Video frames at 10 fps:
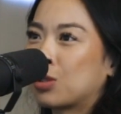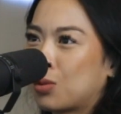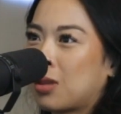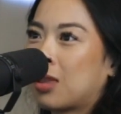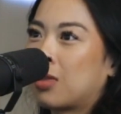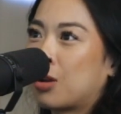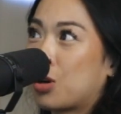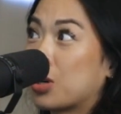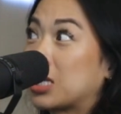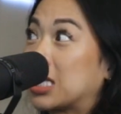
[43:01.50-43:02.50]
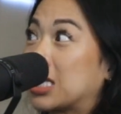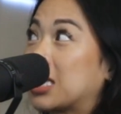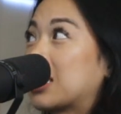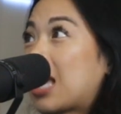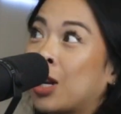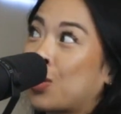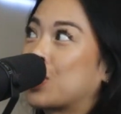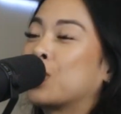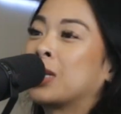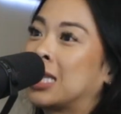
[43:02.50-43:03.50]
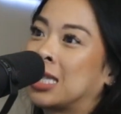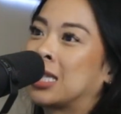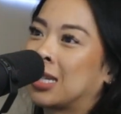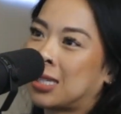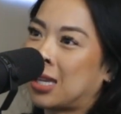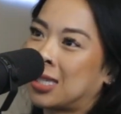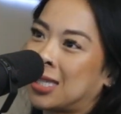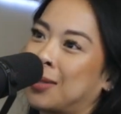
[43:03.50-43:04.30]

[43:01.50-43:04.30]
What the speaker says: sure that their side hustle is a success?